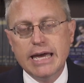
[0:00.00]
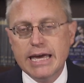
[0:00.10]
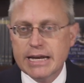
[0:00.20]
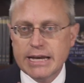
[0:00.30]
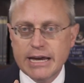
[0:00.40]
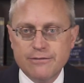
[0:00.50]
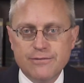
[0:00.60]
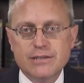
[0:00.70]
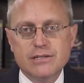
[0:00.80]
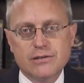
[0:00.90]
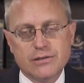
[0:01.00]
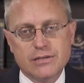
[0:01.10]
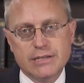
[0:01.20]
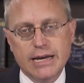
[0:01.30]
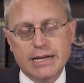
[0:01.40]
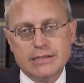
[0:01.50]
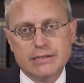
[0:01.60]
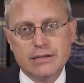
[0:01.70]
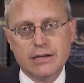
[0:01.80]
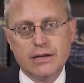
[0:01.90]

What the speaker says: in a physical sense.